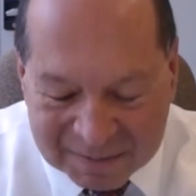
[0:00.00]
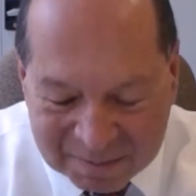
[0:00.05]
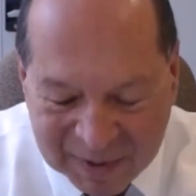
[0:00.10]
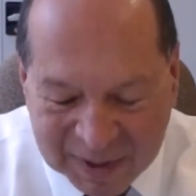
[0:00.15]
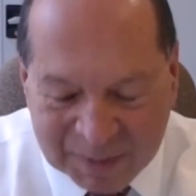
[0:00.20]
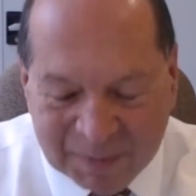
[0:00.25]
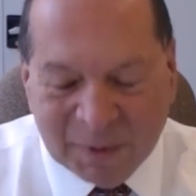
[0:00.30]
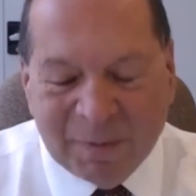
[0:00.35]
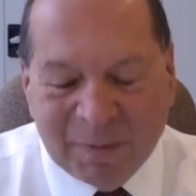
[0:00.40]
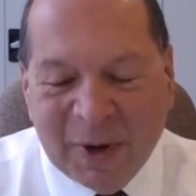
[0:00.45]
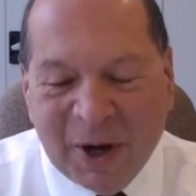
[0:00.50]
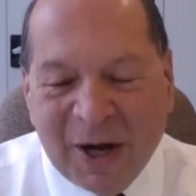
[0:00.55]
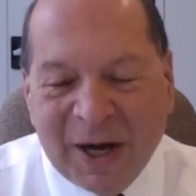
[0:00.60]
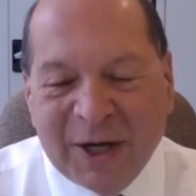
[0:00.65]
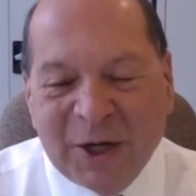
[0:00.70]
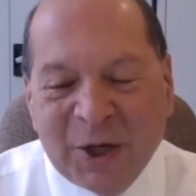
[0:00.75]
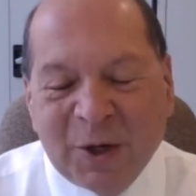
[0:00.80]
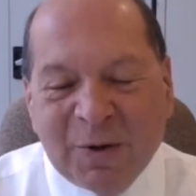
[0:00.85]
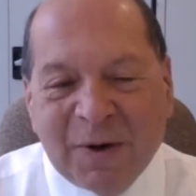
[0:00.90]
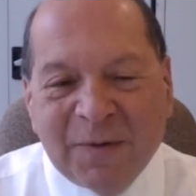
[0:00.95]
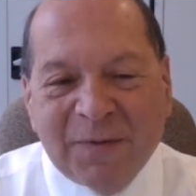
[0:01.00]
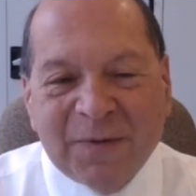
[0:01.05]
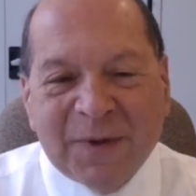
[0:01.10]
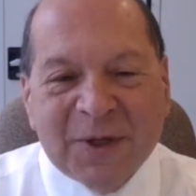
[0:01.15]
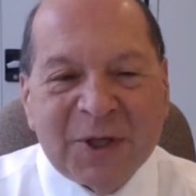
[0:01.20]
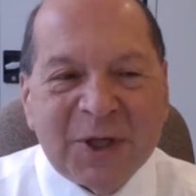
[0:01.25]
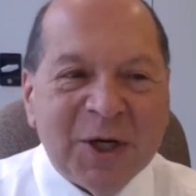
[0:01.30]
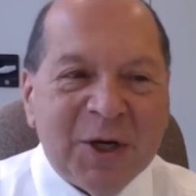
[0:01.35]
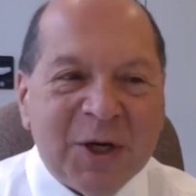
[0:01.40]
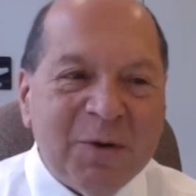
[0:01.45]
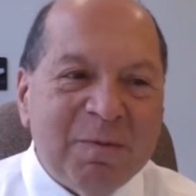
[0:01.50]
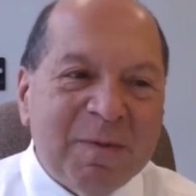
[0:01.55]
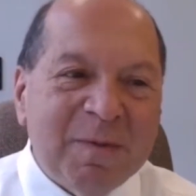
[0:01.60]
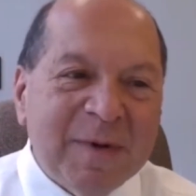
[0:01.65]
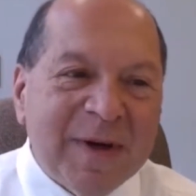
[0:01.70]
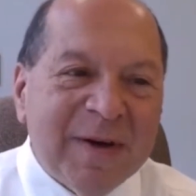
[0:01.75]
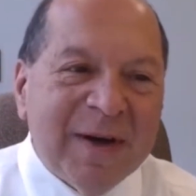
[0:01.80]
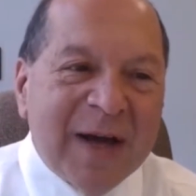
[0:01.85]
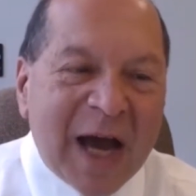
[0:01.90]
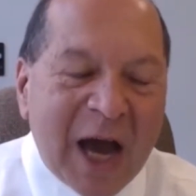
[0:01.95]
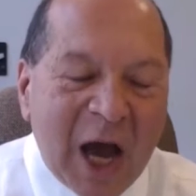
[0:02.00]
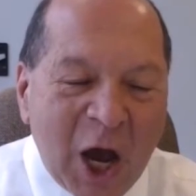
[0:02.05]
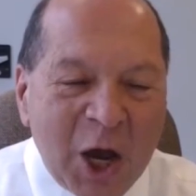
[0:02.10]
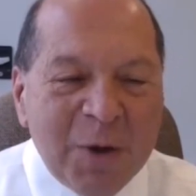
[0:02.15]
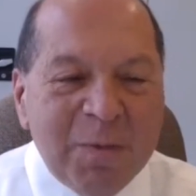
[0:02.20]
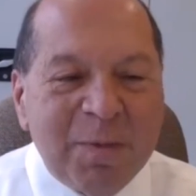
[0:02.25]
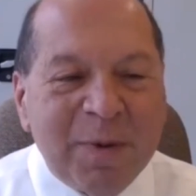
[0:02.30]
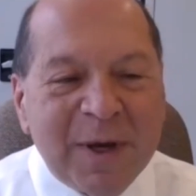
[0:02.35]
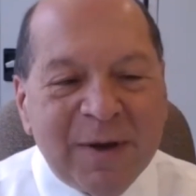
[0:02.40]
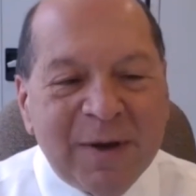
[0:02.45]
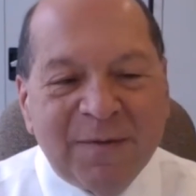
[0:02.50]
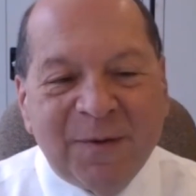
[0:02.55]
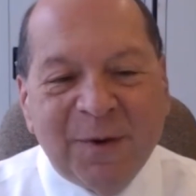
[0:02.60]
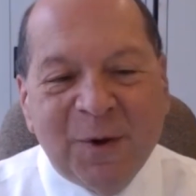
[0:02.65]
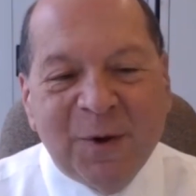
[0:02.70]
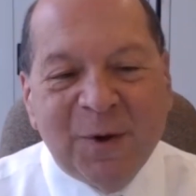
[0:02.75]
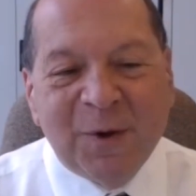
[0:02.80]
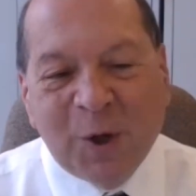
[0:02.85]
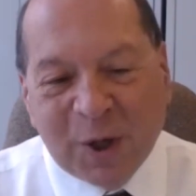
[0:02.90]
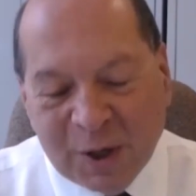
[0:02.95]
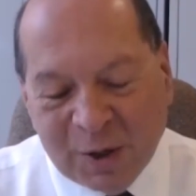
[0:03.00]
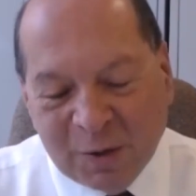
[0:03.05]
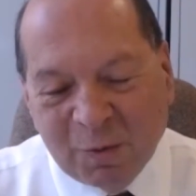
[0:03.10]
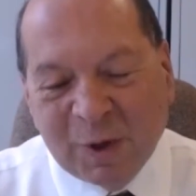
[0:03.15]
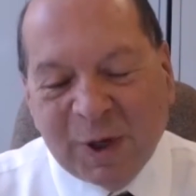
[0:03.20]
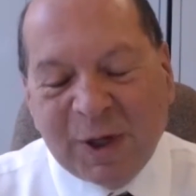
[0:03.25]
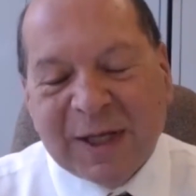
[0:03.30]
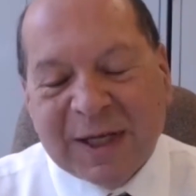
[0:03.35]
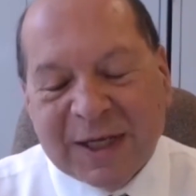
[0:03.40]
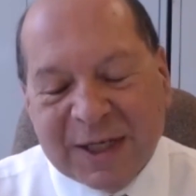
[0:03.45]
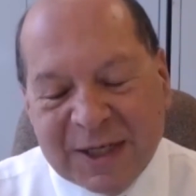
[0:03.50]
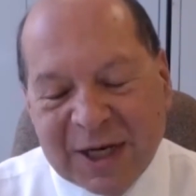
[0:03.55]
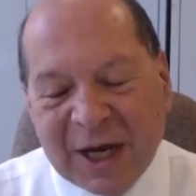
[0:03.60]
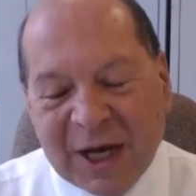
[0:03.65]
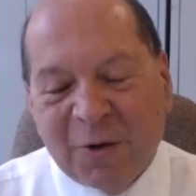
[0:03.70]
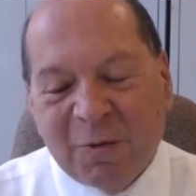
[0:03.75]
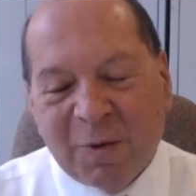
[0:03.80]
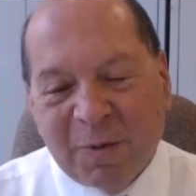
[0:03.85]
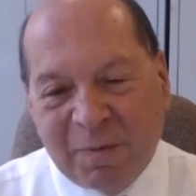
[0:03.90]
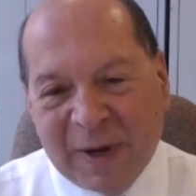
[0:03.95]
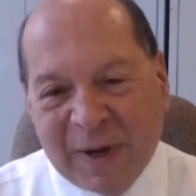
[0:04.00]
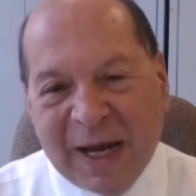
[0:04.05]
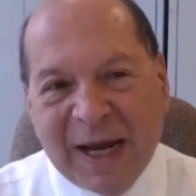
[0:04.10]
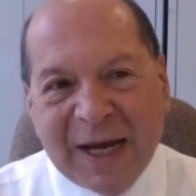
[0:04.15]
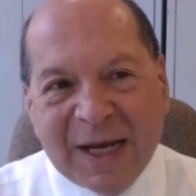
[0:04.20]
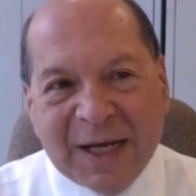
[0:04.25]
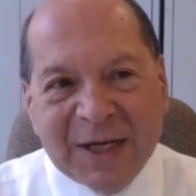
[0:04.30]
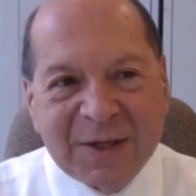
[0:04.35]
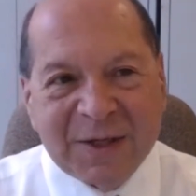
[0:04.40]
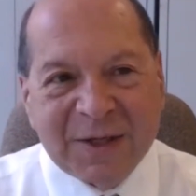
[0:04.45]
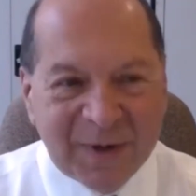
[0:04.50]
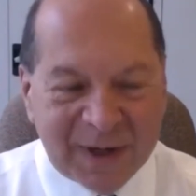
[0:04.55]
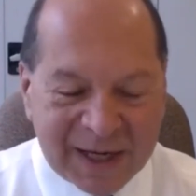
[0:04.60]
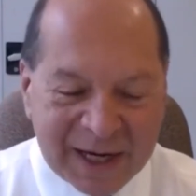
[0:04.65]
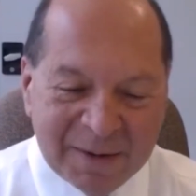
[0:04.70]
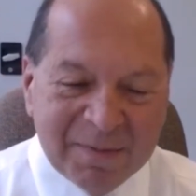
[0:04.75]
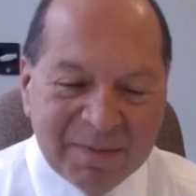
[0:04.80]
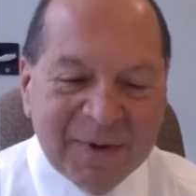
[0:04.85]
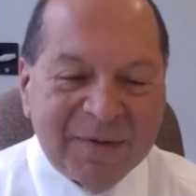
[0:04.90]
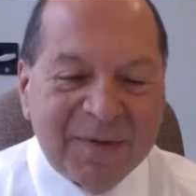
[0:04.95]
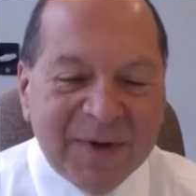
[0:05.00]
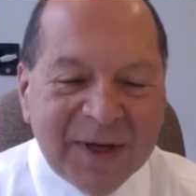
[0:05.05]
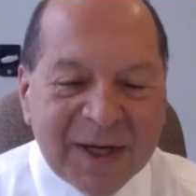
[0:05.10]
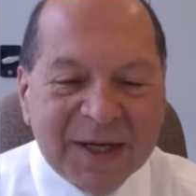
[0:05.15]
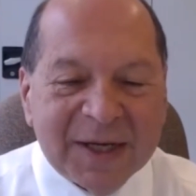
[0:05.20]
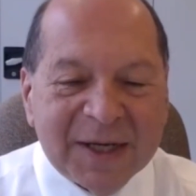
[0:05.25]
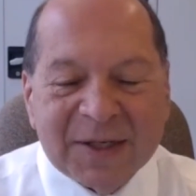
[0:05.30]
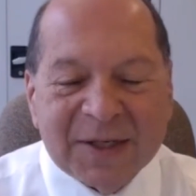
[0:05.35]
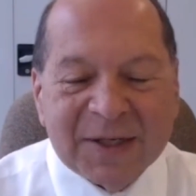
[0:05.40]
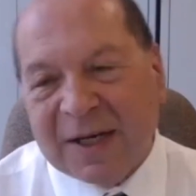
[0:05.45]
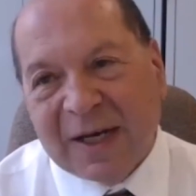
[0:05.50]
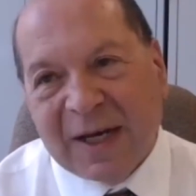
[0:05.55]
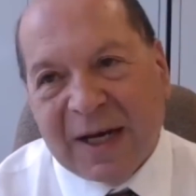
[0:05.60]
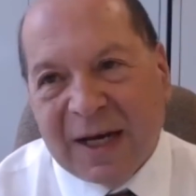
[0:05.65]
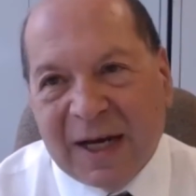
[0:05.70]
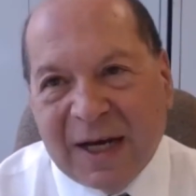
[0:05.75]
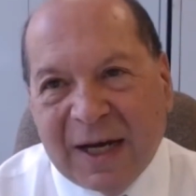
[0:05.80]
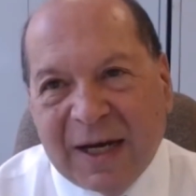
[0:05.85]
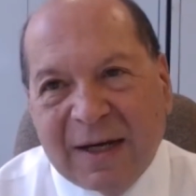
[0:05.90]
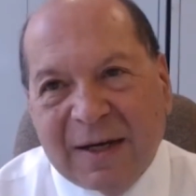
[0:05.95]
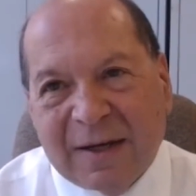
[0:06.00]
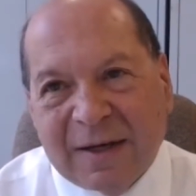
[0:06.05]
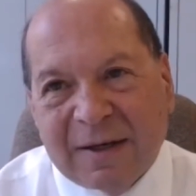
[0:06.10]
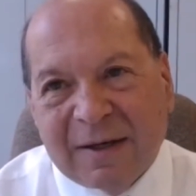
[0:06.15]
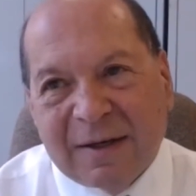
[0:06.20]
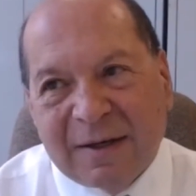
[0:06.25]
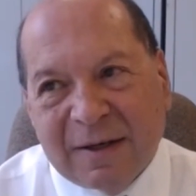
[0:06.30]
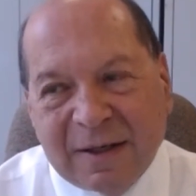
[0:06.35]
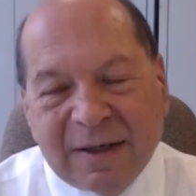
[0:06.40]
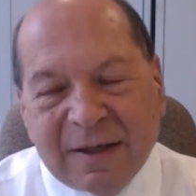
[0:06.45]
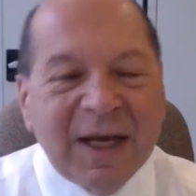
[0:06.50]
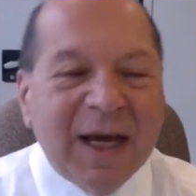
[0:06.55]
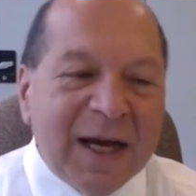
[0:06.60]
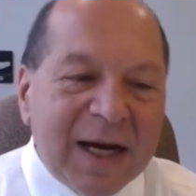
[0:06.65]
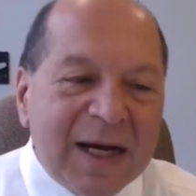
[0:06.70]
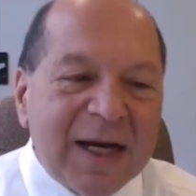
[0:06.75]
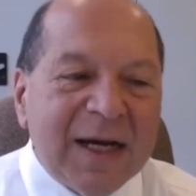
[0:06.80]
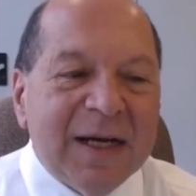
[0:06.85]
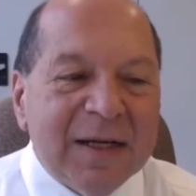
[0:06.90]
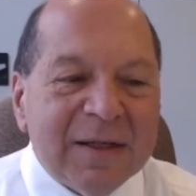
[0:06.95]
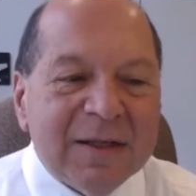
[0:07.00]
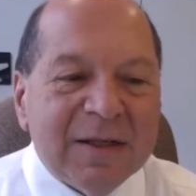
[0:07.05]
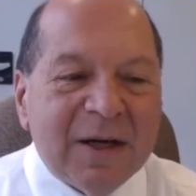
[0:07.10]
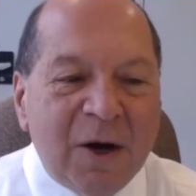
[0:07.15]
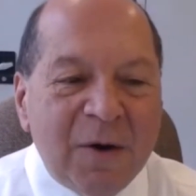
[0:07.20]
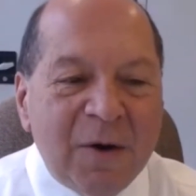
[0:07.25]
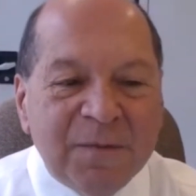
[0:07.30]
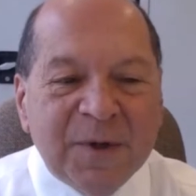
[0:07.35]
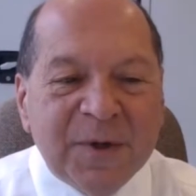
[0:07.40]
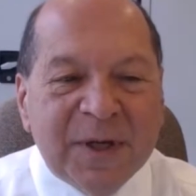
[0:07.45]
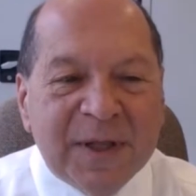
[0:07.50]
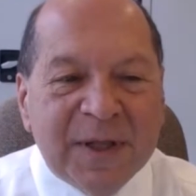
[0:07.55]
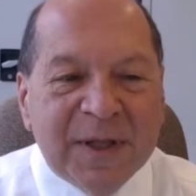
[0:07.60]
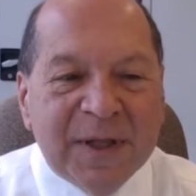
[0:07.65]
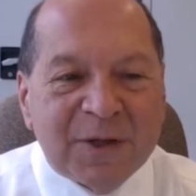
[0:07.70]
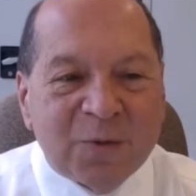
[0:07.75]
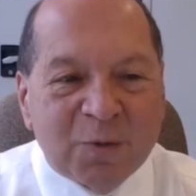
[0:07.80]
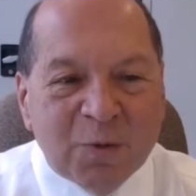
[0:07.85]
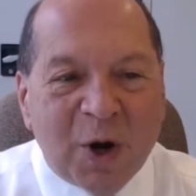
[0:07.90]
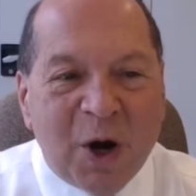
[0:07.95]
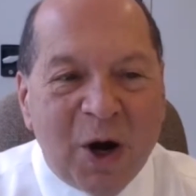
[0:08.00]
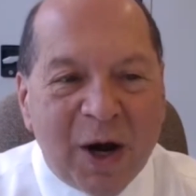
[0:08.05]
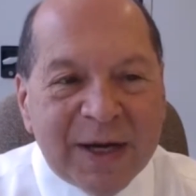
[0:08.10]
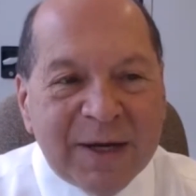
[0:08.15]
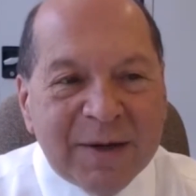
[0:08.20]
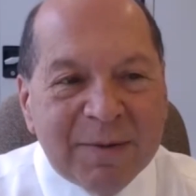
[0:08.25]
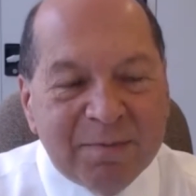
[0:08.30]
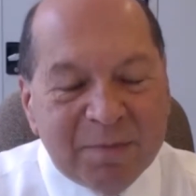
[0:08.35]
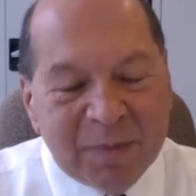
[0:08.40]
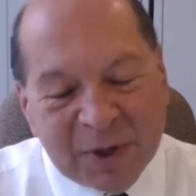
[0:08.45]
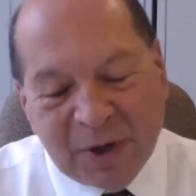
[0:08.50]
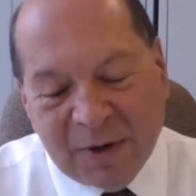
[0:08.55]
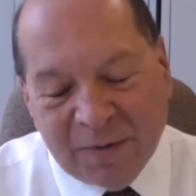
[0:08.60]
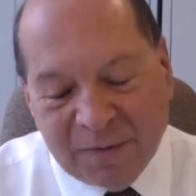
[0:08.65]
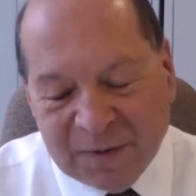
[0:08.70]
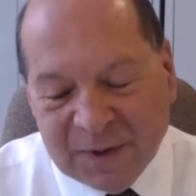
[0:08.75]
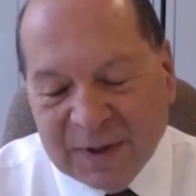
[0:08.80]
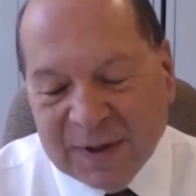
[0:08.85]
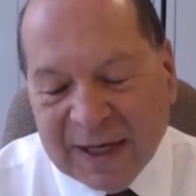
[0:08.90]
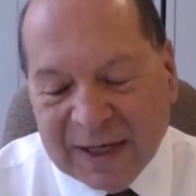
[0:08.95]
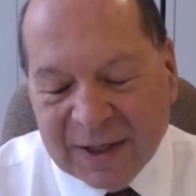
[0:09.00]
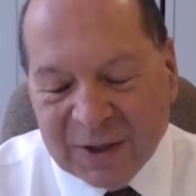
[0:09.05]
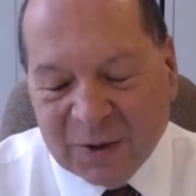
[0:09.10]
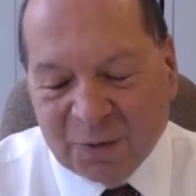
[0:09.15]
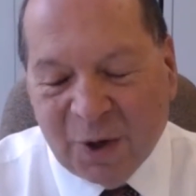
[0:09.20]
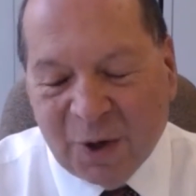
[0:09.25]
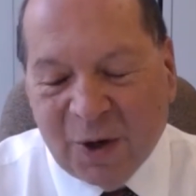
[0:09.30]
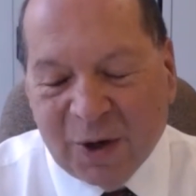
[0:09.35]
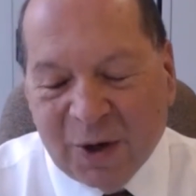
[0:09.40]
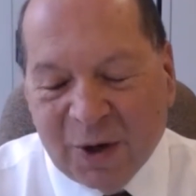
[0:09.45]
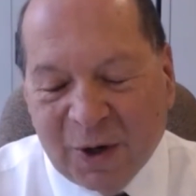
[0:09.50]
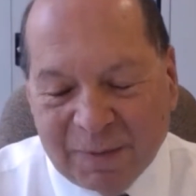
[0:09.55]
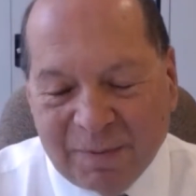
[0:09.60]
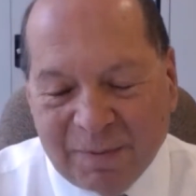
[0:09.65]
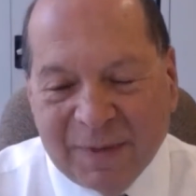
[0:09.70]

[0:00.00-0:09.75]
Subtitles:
People buy new off the shelf hoping for, well, there's no repairs for a couple of years. And yeah, often that's right, but often that's wrong.